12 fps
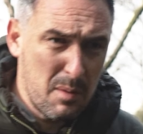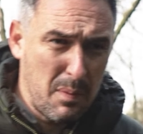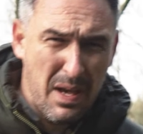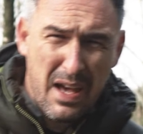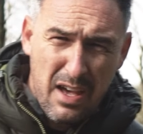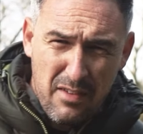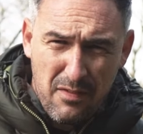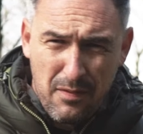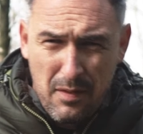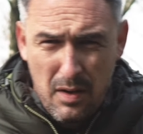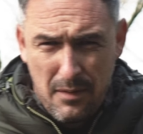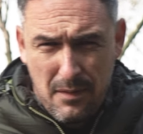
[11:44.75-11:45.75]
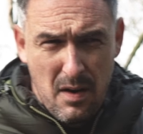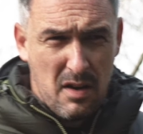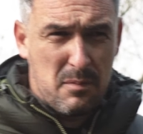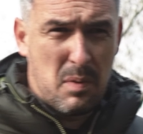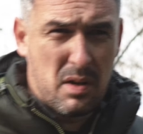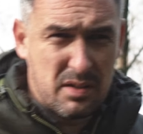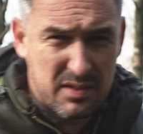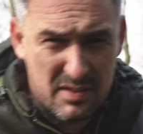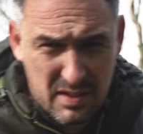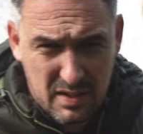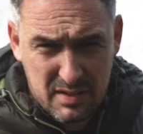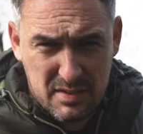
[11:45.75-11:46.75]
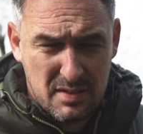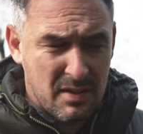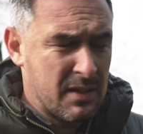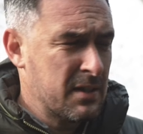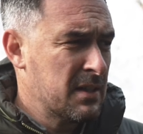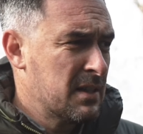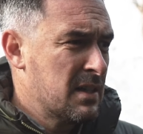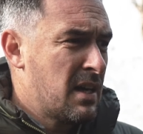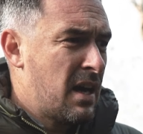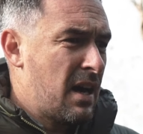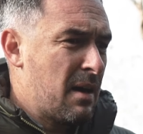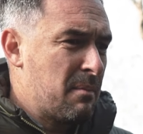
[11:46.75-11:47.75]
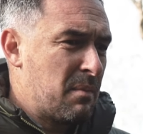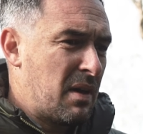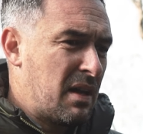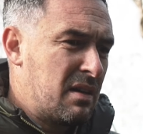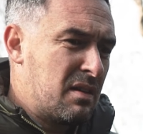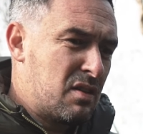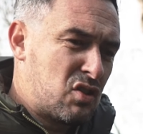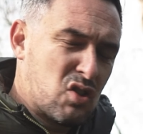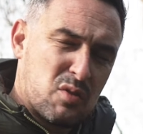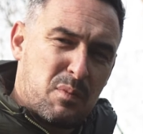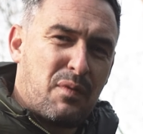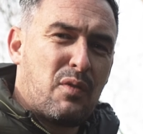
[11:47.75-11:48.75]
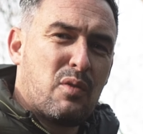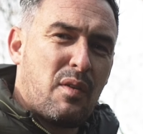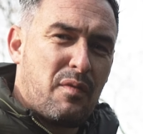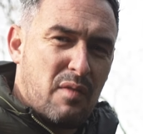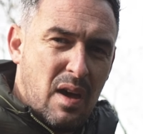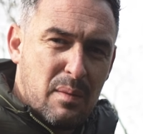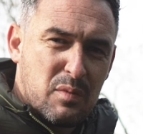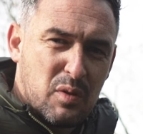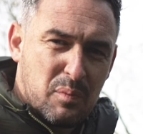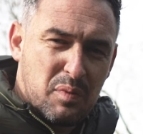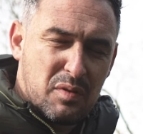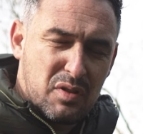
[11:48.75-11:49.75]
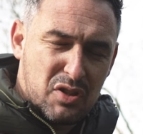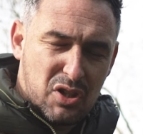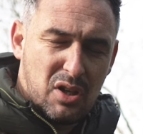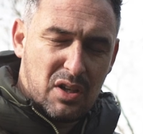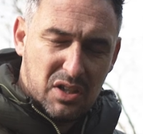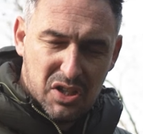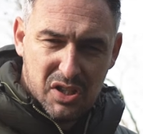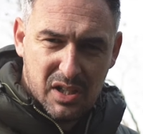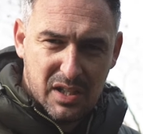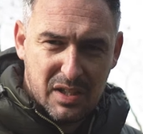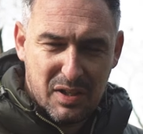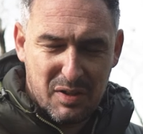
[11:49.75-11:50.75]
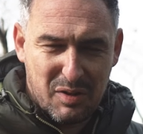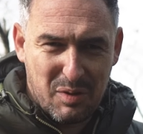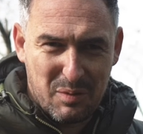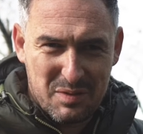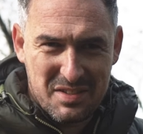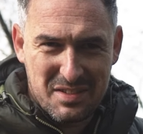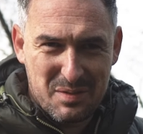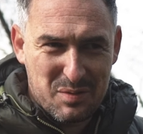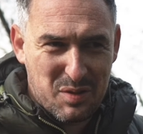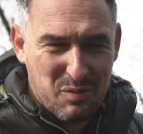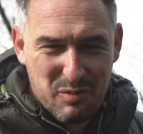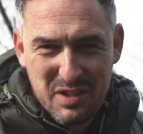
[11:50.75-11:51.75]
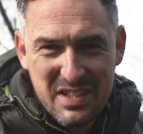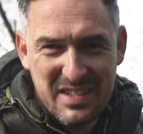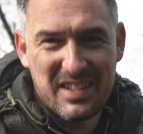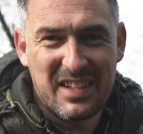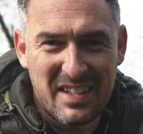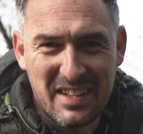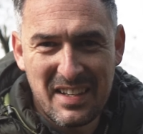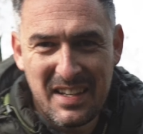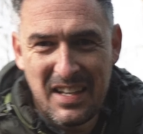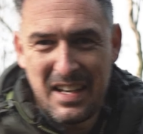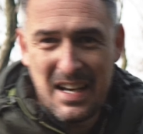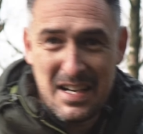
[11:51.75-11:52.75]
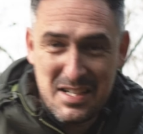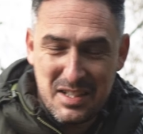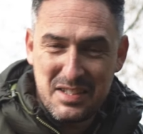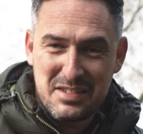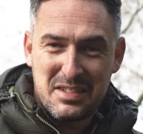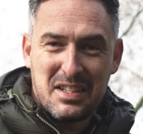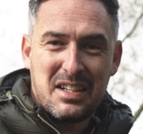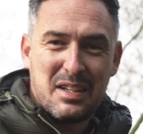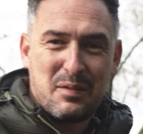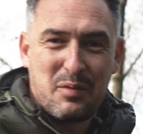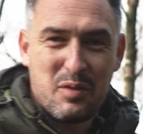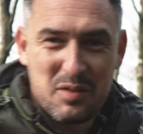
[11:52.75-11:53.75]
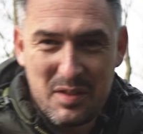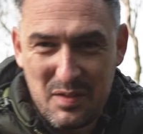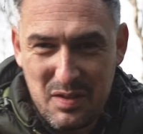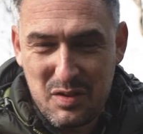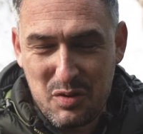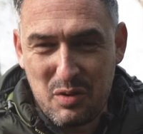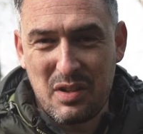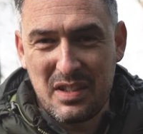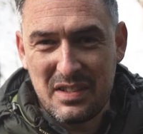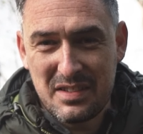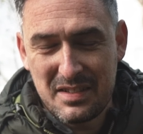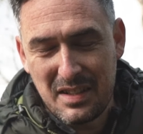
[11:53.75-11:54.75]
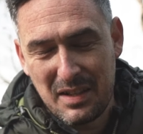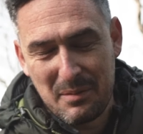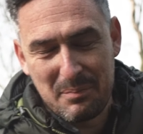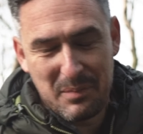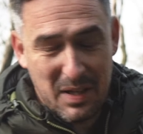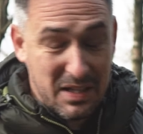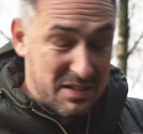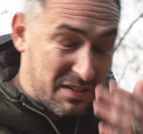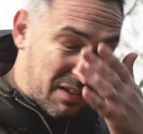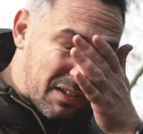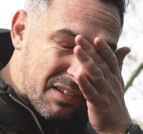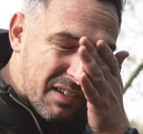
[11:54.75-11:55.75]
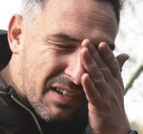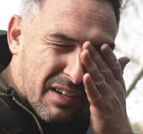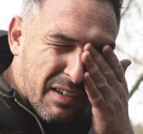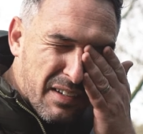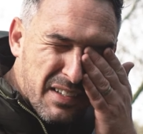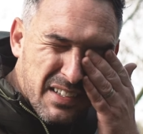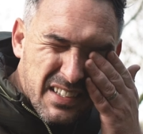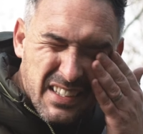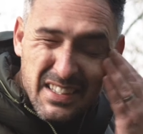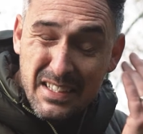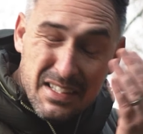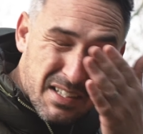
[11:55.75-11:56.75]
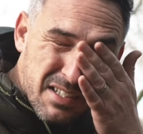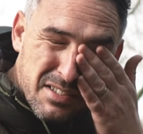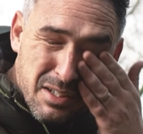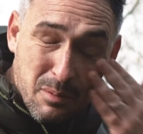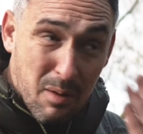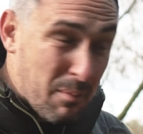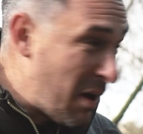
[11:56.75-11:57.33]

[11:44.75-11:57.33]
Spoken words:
about f5.6, and just before I framed up the shot initially, there was 3 deer actually sitting in front of the trees eating. So I'm